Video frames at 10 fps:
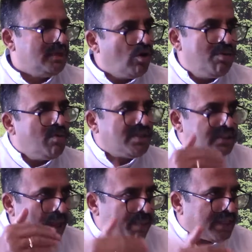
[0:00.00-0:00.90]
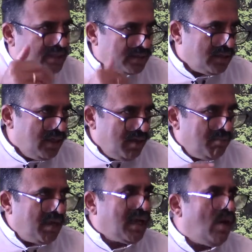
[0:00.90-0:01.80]
Everybody wants happiness,
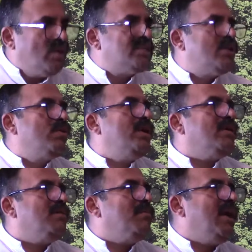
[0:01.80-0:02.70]
but how does he do it?